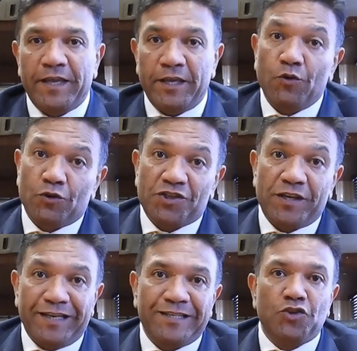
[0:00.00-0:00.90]
he or
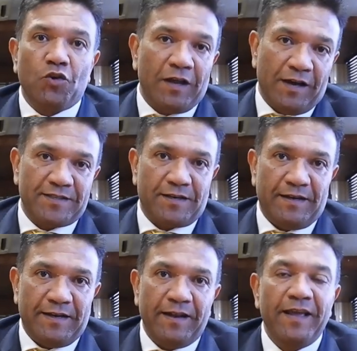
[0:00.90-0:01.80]
she is your last
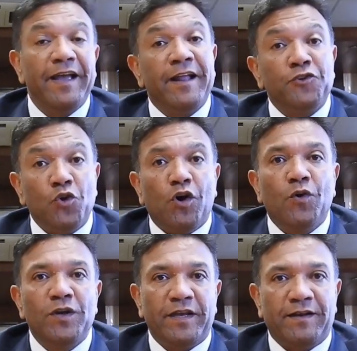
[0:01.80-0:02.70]
client and your
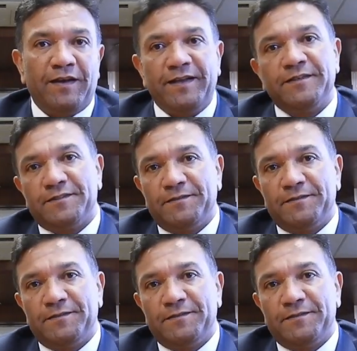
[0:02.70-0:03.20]
only client.